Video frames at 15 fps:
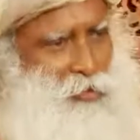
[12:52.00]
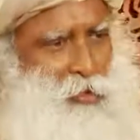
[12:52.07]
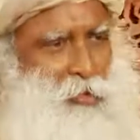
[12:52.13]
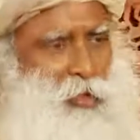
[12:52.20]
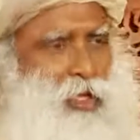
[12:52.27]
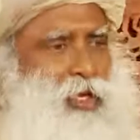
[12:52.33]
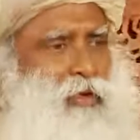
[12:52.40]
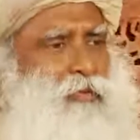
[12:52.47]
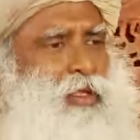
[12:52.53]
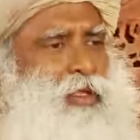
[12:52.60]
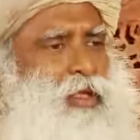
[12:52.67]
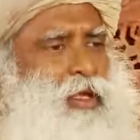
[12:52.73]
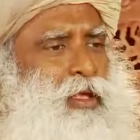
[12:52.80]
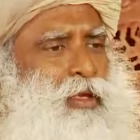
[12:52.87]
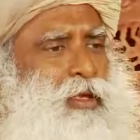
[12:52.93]
will be anywhere
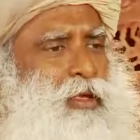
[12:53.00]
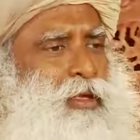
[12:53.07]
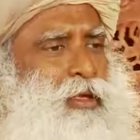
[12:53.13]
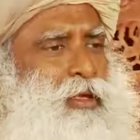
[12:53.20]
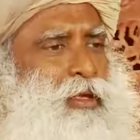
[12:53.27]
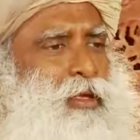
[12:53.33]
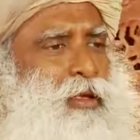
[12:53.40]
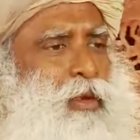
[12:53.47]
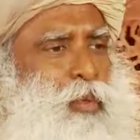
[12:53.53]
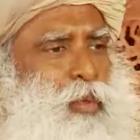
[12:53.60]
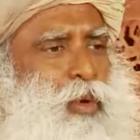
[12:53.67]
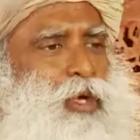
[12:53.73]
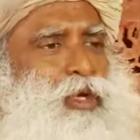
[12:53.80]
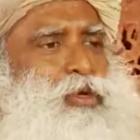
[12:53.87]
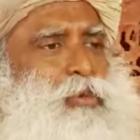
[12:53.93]
there.
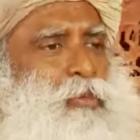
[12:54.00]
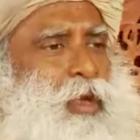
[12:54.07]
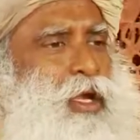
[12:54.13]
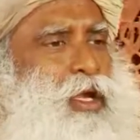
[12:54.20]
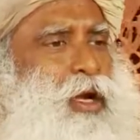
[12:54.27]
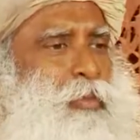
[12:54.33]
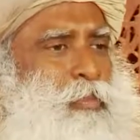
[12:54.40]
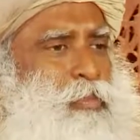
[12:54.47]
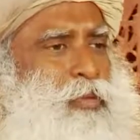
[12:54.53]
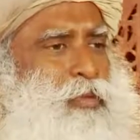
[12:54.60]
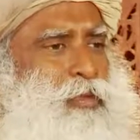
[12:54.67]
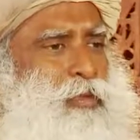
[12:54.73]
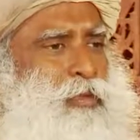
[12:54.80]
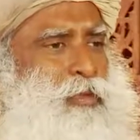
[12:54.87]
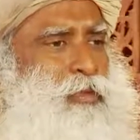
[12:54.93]
What you make up
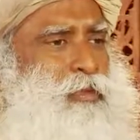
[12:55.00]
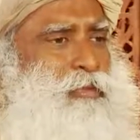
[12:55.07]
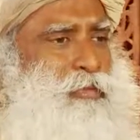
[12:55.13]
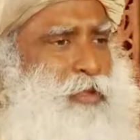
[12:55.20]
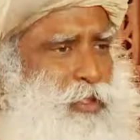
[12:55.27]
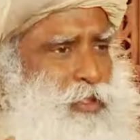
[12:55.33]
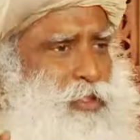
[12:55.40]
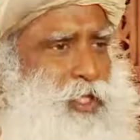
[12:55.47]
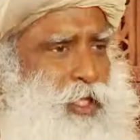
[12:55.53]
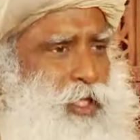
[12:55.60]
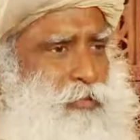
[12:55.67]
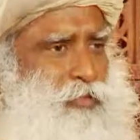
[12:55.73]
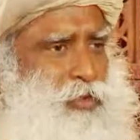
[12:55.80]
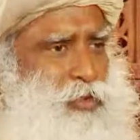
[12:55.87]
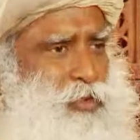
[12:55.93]
for the sake
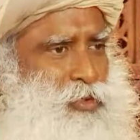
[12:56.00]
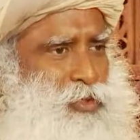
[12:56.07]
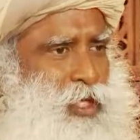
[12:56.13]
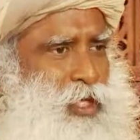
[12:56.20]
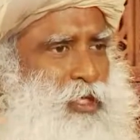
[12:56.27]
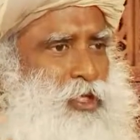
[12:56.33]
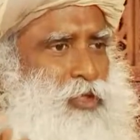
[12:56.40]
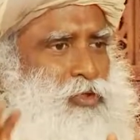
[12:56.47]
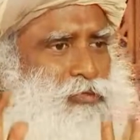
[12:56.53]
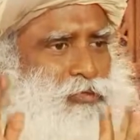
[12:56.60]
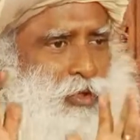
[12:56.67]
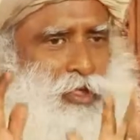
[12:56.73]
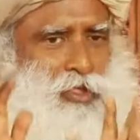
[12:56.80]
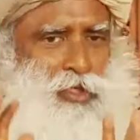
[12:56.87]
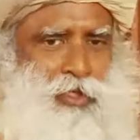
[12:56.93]
of the society, to
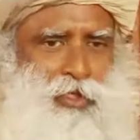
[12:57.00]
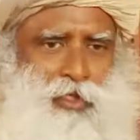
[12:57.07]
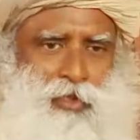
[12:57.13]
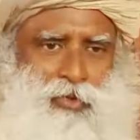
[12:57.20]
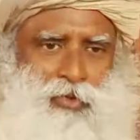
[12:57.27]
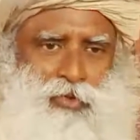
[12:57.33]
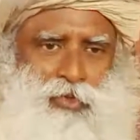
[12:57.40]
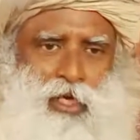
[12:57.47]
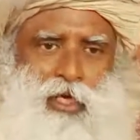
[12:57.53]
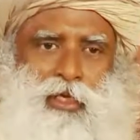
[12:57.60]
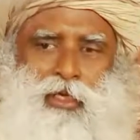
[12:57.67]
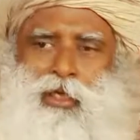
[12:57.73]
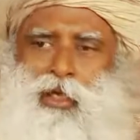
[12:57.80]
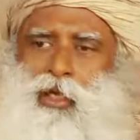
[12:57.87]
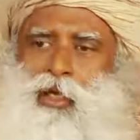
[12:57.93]
function in the
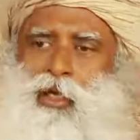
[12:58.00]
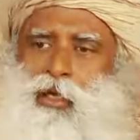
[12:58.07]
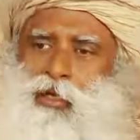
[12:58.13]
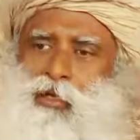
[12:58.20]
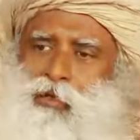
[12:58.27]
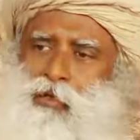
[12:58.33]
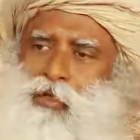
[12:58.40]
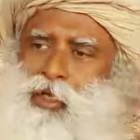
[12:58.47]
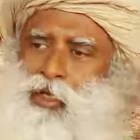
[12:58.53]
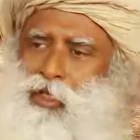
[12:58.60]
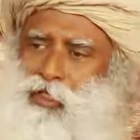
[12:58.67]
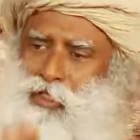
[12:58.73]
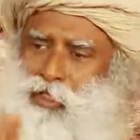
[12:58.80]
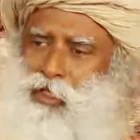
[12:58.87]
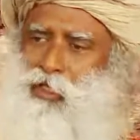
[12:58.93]
society, you need
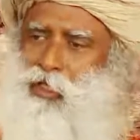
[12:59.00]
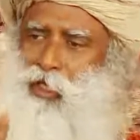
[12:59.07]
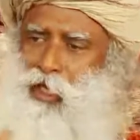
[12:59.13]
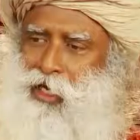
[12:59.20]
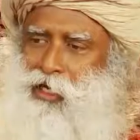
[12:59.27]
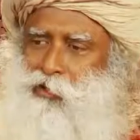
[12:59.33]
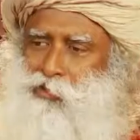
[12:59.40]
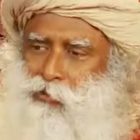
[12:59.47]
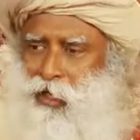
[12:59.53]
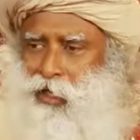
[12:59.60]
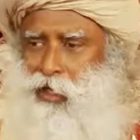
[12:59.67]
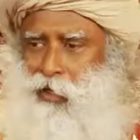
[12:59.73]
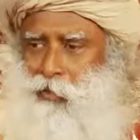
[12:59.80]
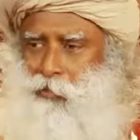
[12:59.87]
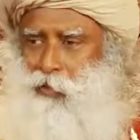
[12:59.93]
a certain kind of
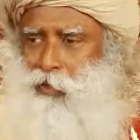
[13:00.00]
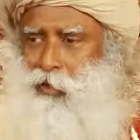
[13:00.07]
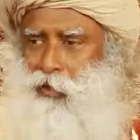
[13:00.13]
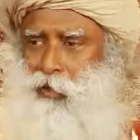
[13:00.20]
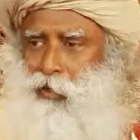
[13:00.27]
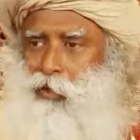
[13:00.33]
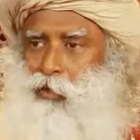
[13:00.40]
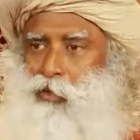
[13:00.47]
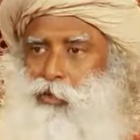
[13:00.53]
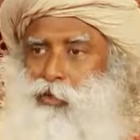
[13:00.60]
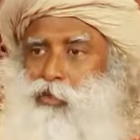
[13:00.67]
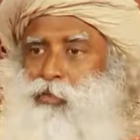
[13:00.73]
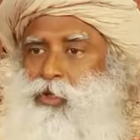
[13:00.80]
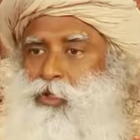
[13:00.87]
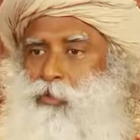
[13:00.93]
makeup.
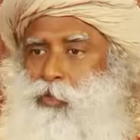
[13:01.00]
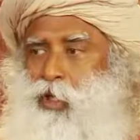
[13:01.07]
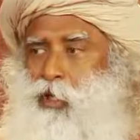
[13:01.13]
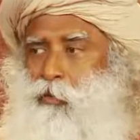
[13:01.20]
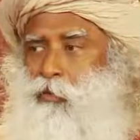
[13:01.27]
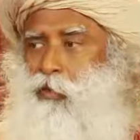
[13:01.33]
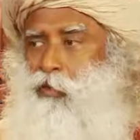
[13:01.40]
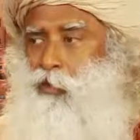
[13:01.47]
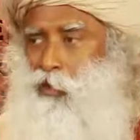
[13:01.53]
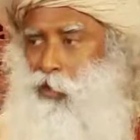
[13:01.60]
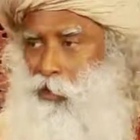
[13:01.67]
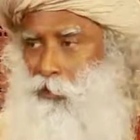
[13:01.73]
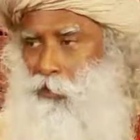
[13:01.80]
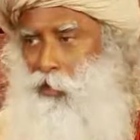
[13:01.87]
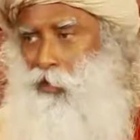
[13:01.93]
You must be able to
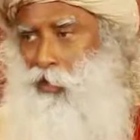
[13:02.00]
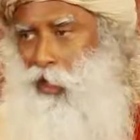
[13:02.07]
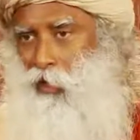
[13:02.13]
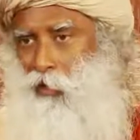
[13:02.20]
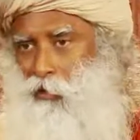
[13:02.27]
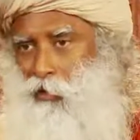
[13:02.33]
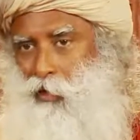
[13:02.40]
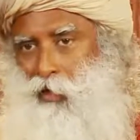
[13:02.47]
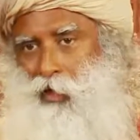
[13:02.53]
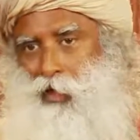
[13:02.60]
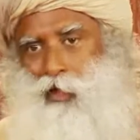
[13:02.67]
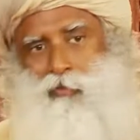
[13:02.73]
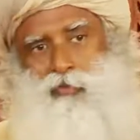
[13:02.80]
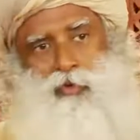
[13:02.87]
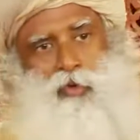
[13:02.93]
keep it down.
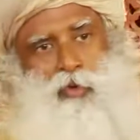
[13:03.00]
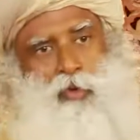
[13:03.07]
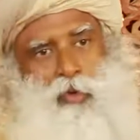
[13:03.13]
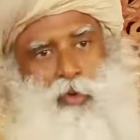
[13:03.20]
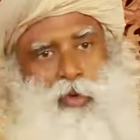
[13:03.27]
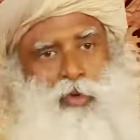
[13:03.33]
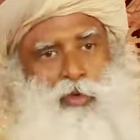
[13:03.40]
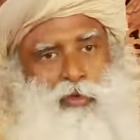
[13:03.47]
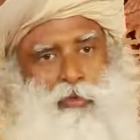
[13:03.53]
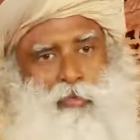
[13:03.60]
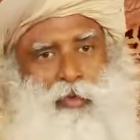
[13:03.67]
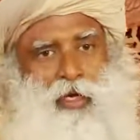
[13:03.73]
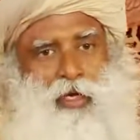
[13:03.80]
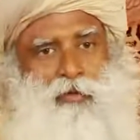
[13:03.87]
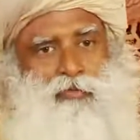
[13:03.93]
If you're going to
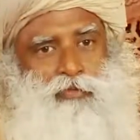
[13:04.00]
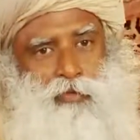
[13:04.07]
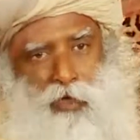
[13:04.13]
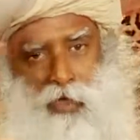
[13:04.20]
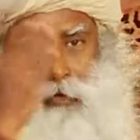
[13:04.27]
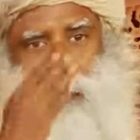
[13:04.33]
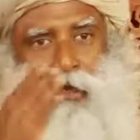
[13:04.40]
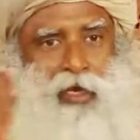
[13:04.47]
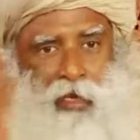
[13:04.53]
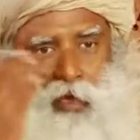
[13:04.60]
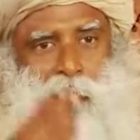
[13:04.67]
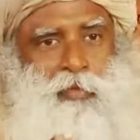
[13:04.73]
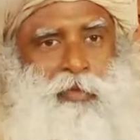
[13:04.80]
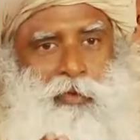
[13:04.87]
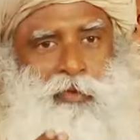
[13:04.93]
bed fully made
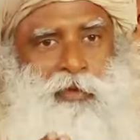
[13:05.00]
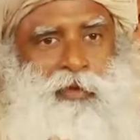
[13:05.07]
up,